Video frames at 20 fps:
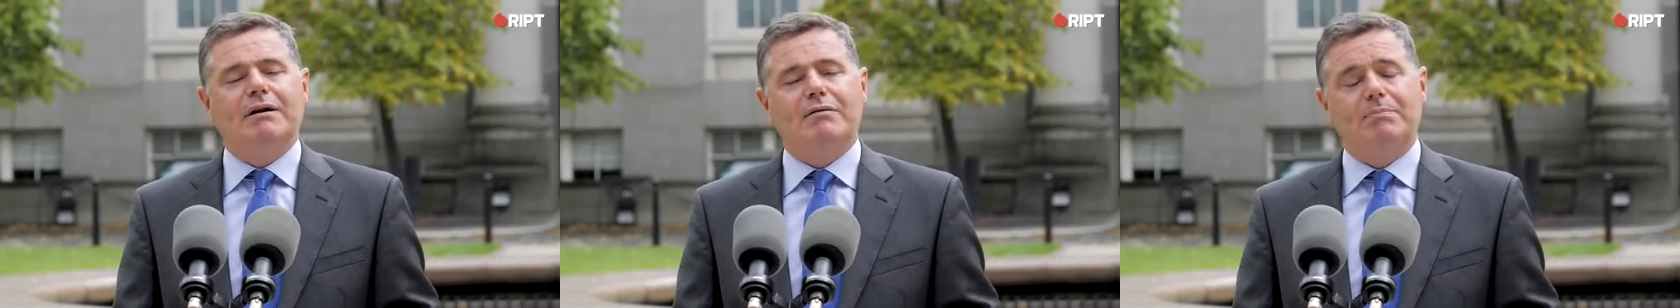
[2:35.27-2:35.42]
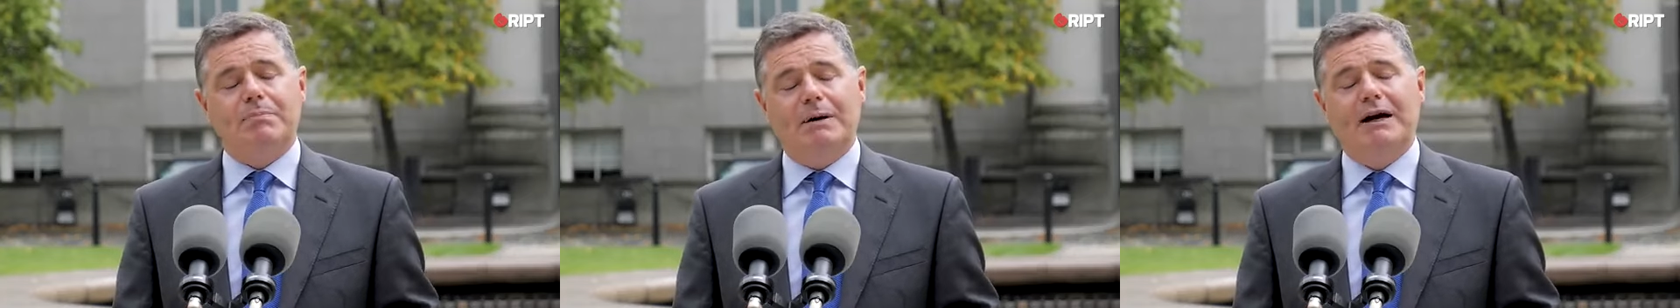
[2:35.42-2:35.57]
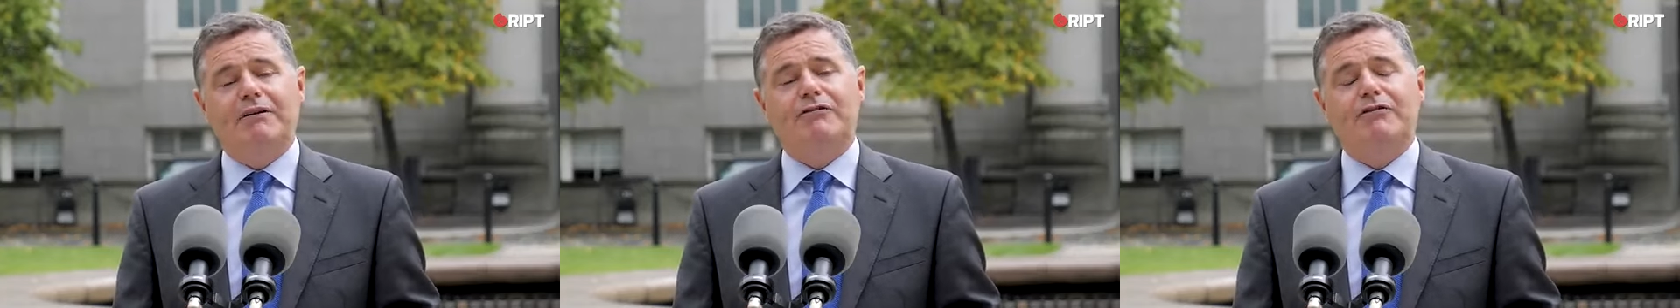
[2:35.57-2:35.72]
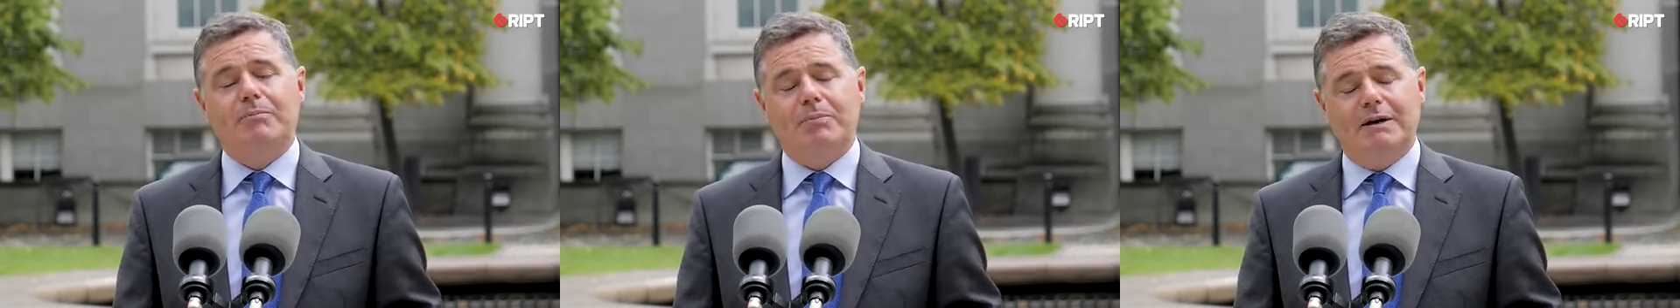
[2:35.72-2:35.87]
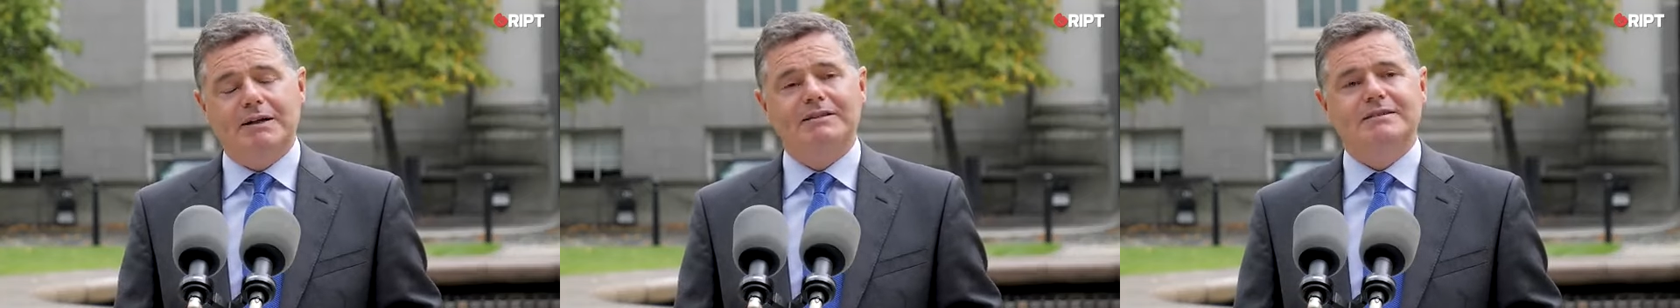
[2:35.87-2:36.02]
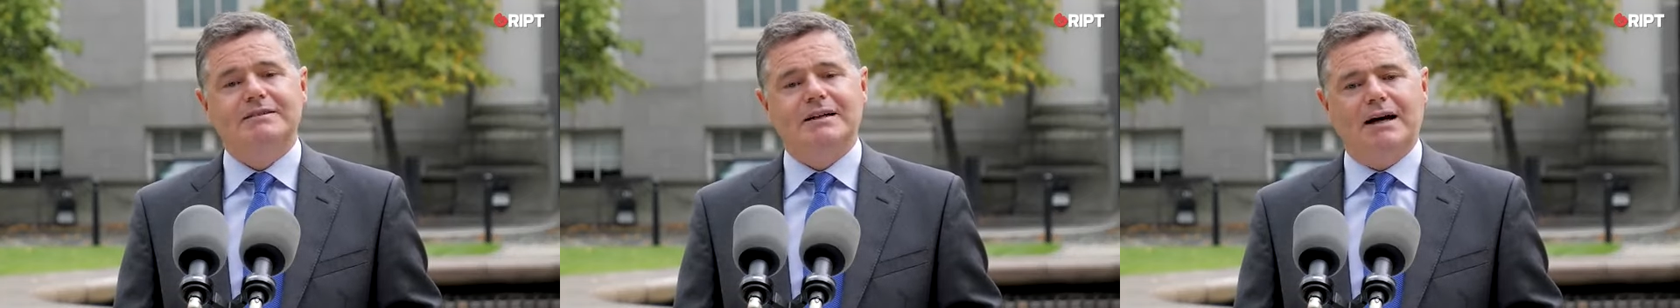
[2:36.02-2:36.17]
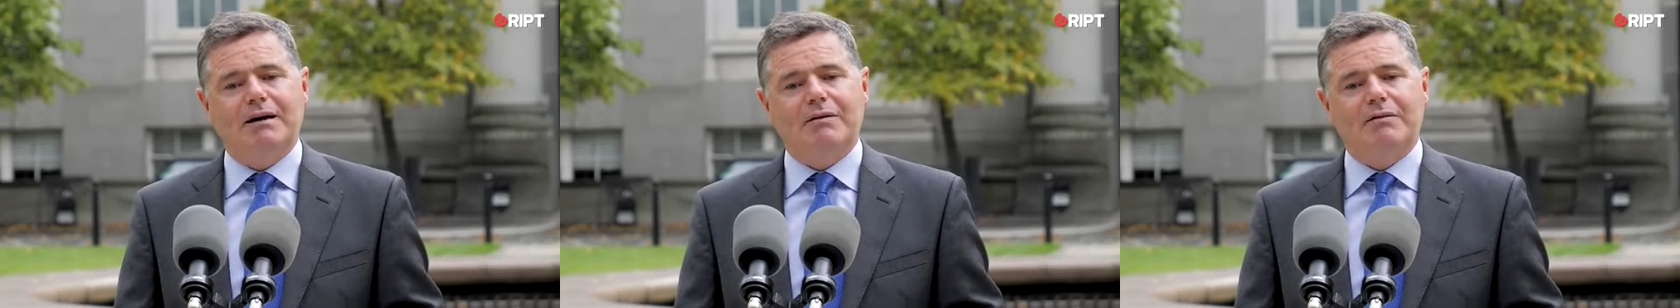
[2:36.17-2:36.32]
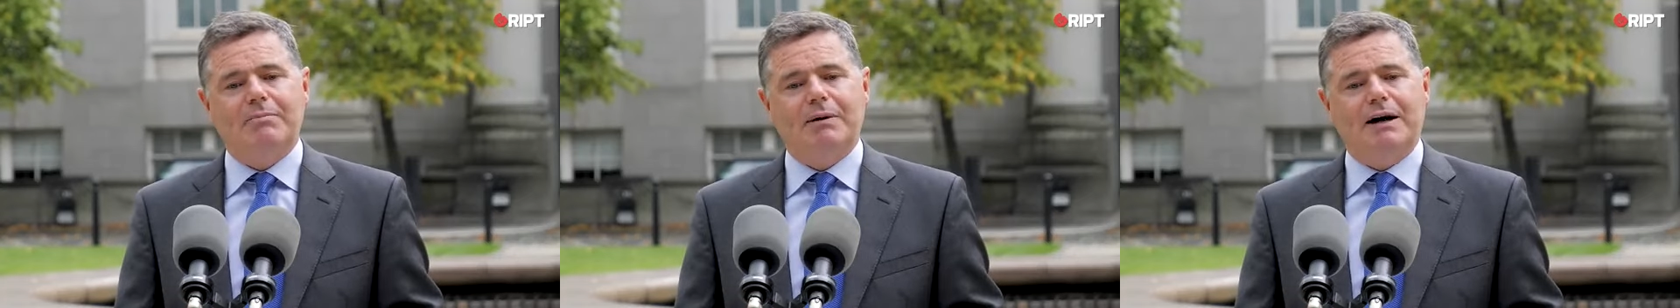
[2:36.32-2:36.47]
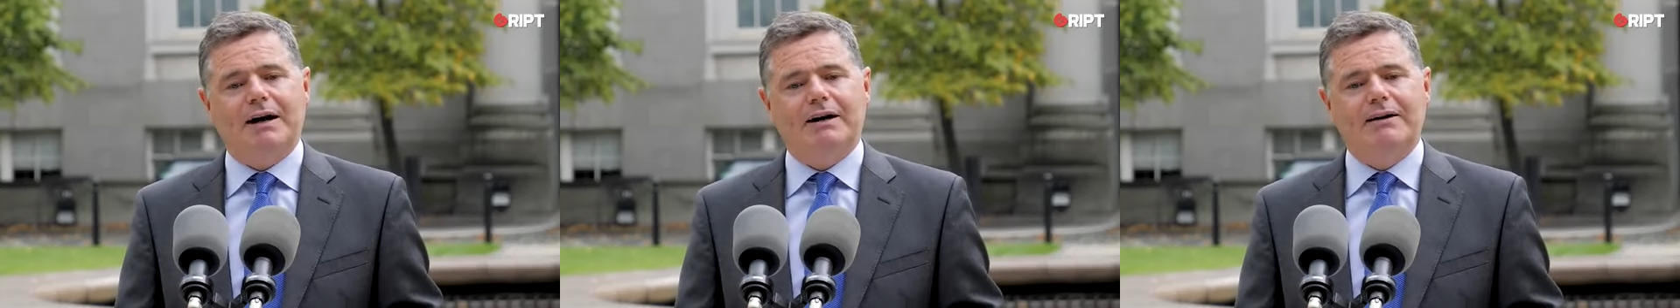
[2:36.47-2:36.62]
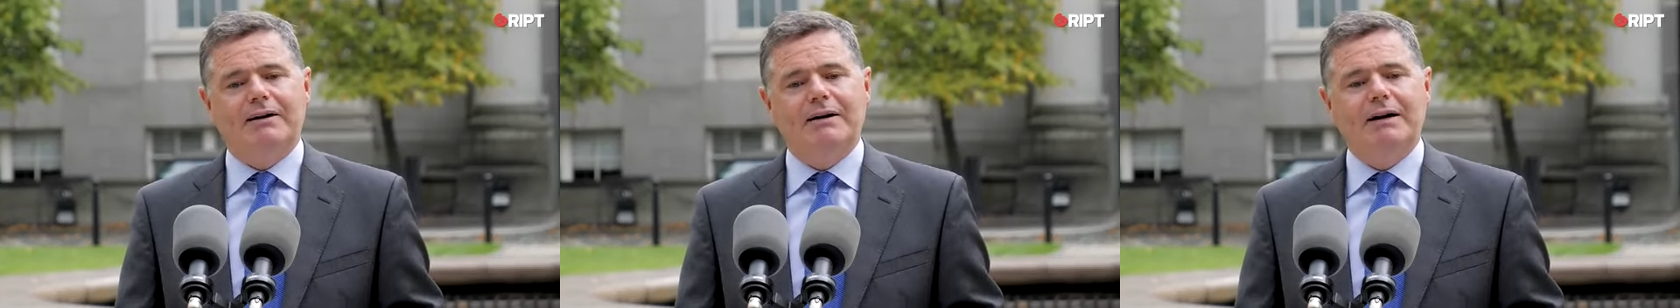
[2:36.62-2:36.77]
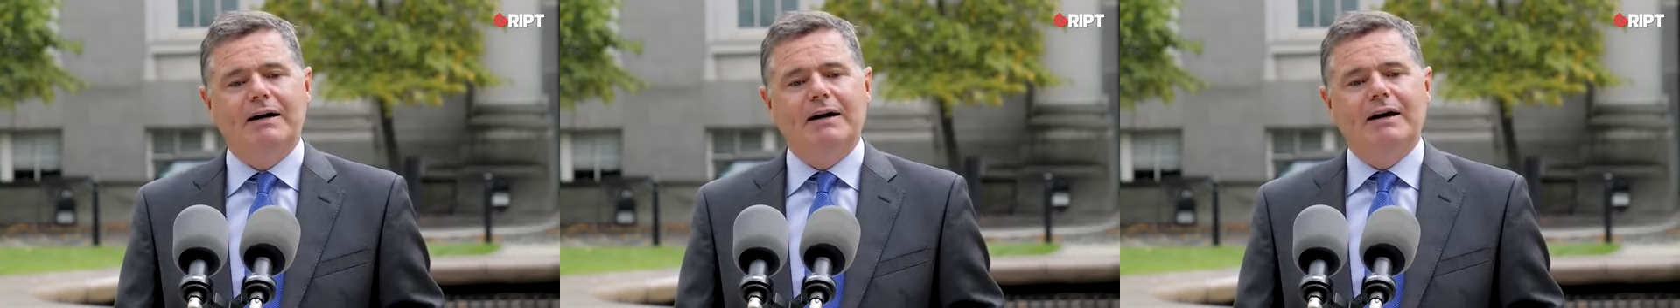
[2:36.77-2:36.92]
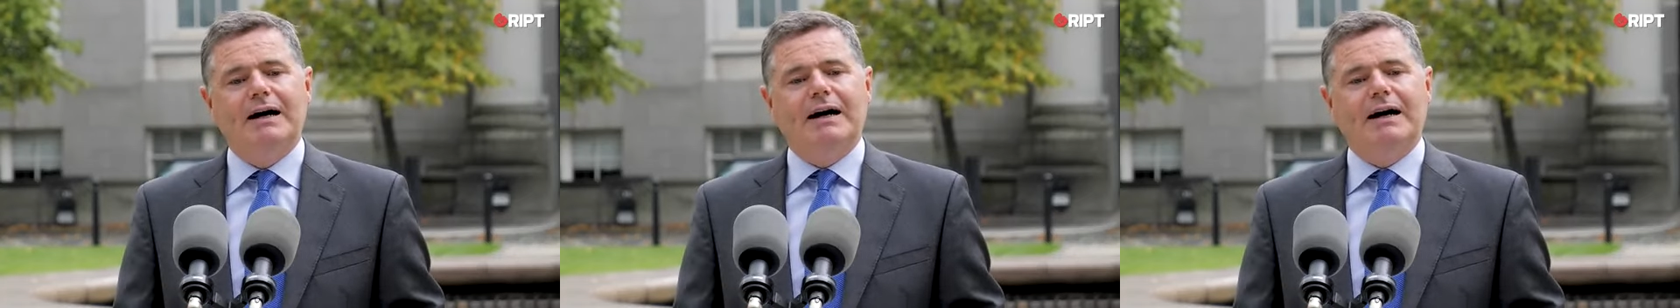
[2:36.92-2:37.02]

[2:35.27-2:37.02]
is paid for by the taxpayer.